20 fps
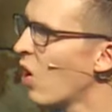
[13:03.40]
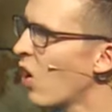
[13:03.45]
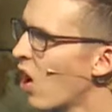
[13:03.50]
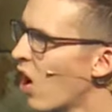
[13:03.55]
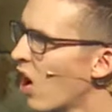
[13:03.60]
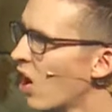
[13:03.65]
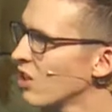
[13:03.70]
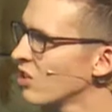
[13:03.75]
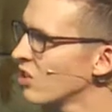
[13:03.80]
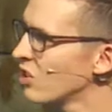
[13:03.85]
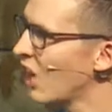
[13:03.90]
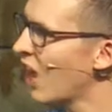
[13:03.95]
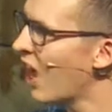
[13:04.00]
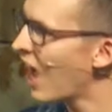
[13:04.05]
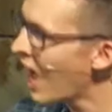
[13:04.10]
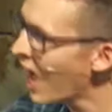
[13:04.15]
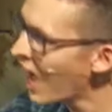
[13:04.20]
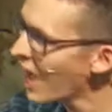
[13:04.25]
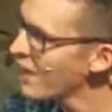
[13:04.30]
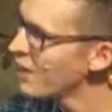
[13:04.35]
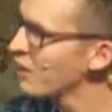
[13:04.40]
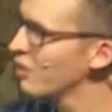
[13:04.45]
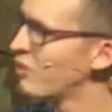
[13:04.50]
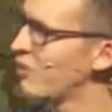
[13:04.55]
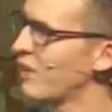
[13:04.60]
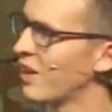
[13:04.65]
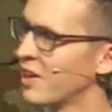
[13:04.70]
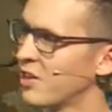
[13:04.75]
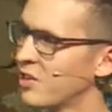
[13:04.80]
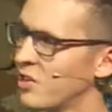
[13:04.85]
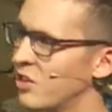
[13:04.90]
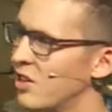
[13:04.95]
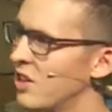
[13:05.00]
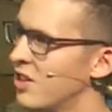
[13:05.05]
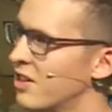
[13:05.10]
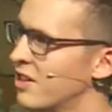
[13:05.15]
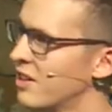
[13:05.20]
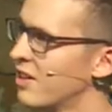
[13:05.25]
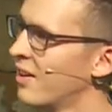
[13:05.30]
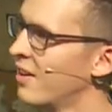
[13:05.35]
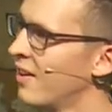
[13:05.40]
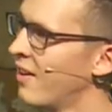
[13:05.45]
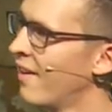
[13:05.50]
hearts are idol factories,